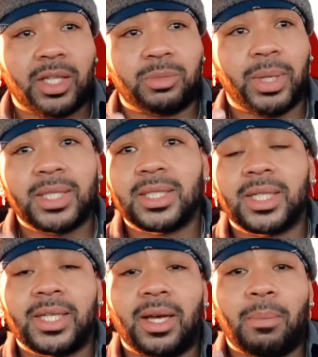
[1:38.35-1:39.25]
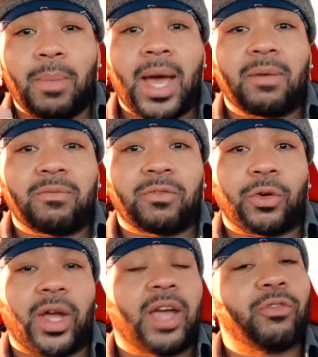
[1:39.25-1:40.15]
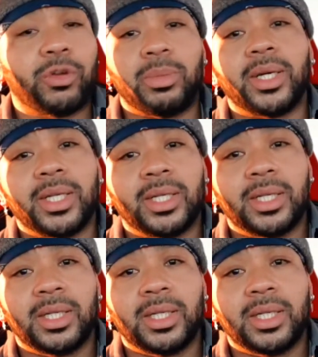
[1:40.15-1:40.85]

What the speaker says: basically a map for everybody.